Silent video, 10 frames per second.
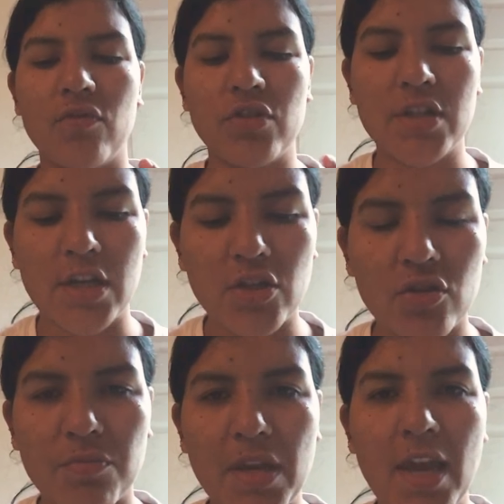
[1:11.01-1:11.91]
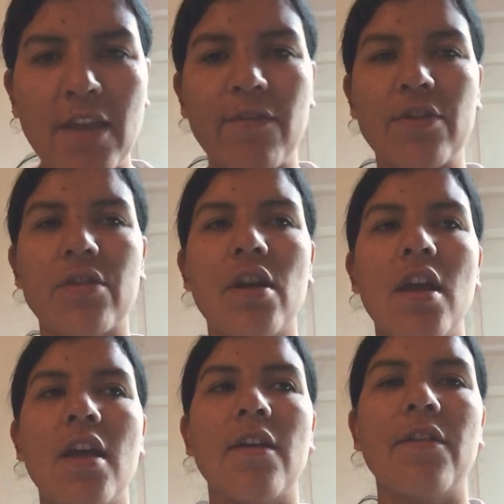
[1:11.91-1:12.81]
to change your behavior,
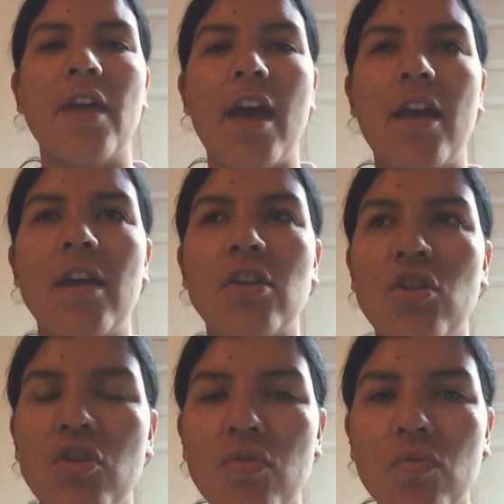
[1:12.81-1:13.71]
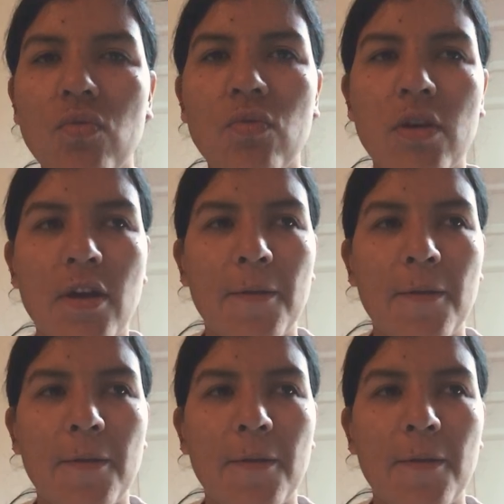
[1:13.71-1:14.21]
that you